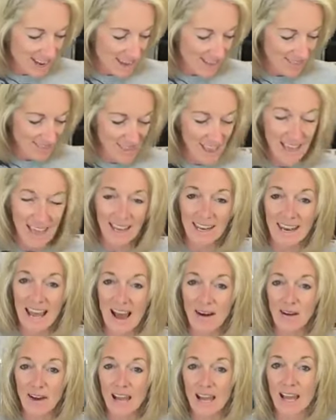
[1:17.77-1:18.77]
And then
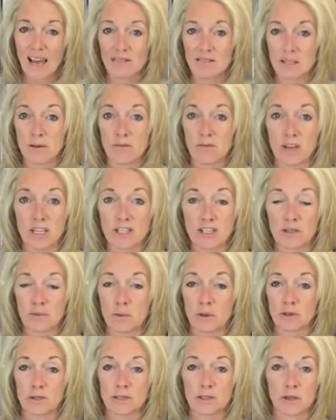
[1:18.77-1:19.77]
now I have some
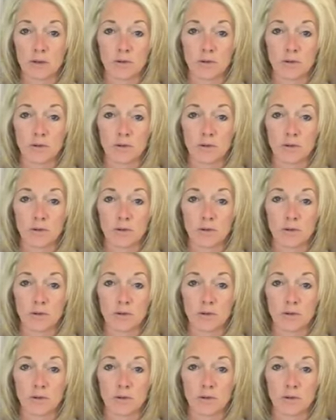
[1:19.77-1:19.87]
vegetables.